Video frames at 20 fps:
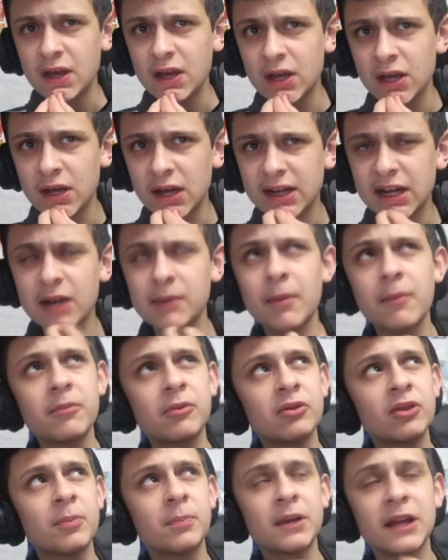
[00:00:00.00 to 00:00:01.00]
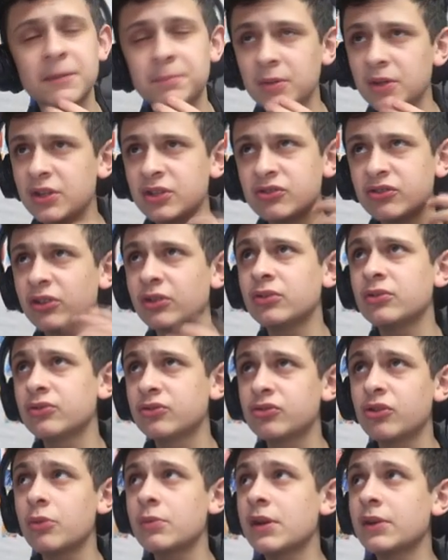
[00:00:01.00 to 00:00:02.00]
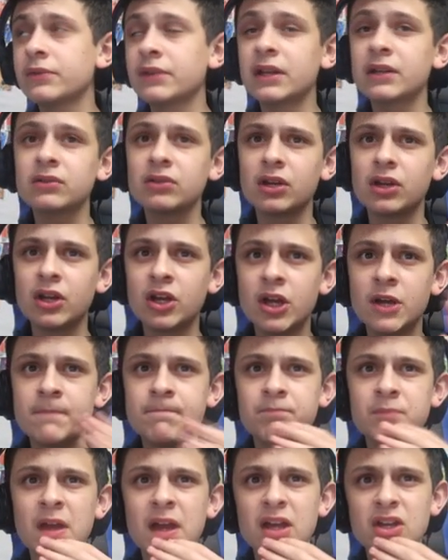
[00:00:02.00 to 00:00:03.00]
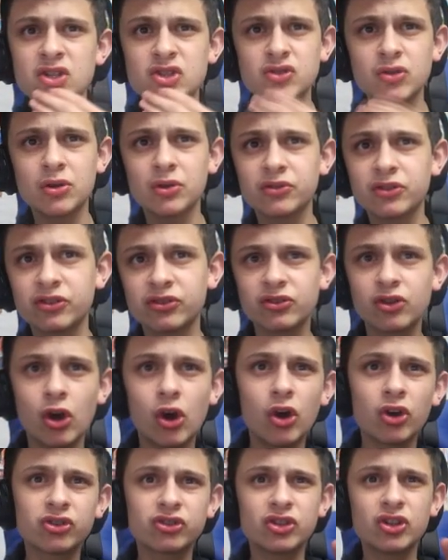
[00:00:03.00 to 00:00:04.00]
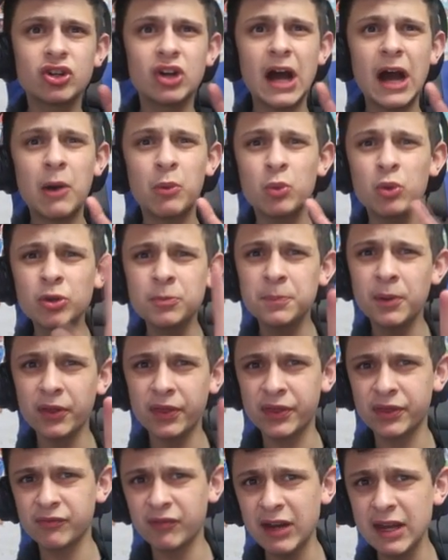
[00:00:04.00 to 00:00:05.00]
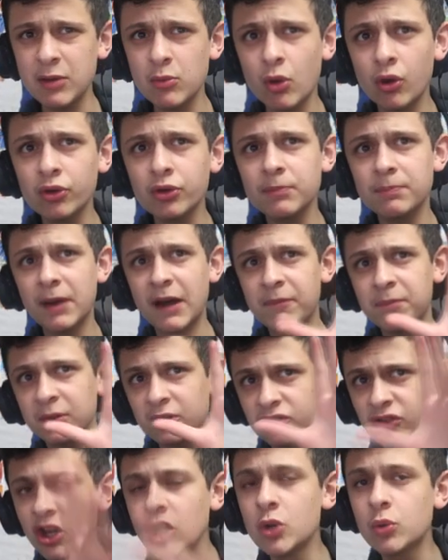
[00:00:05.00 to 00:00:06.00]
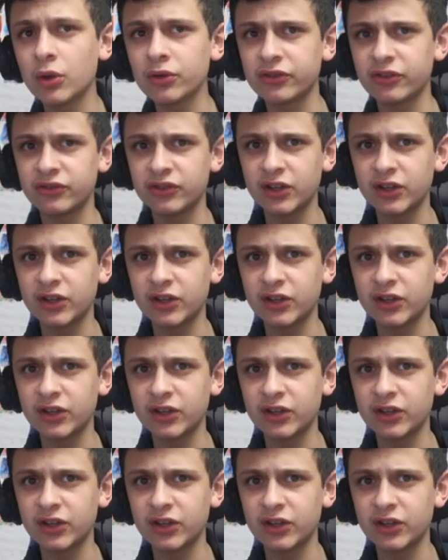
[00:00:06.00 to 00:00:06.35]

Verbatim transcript: Uh, I can't remember who they played, but they drew nil nil, um, struggled to score. So I would put three one, but I put two one to